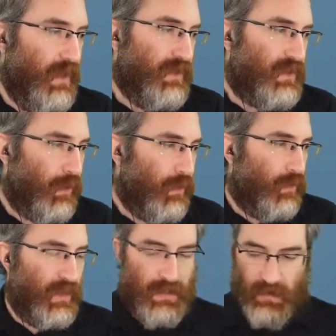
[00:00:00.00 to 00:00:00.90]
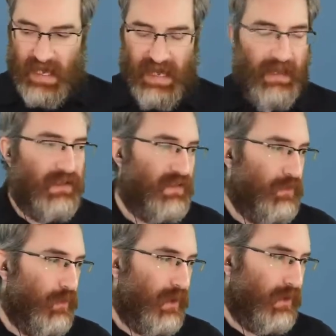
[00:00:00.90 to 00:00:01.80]
So what you can
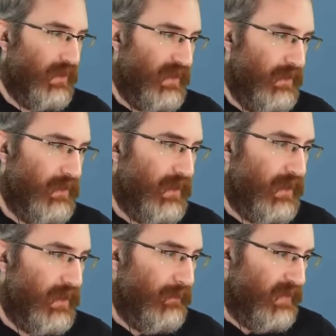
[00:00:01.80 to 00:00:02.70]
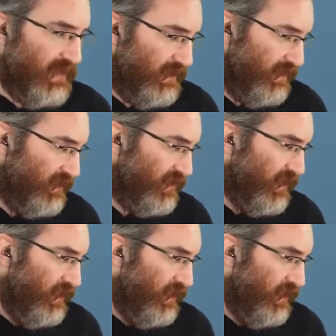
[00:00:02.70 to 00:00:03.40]
do, Arnie, is